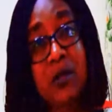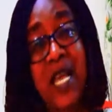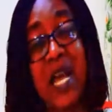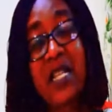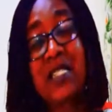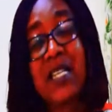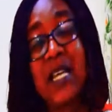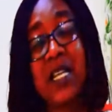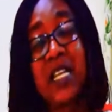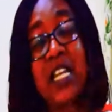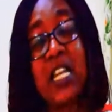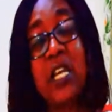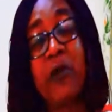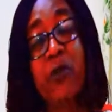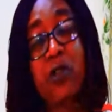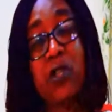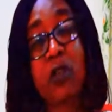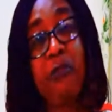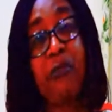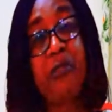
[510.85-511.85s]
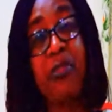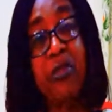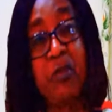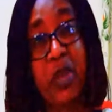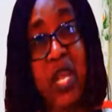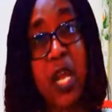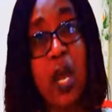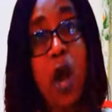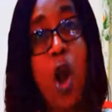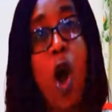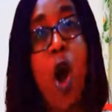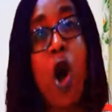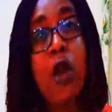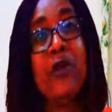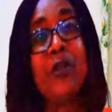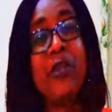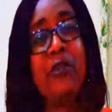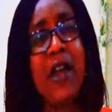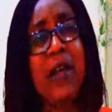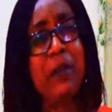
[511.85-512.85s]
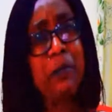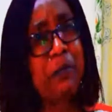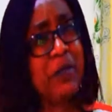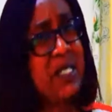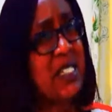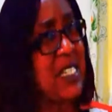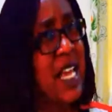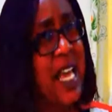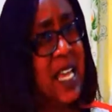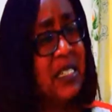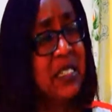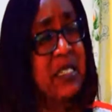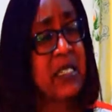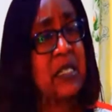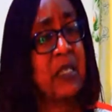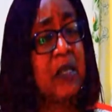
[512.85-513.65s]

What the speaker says: That's an increase of 300%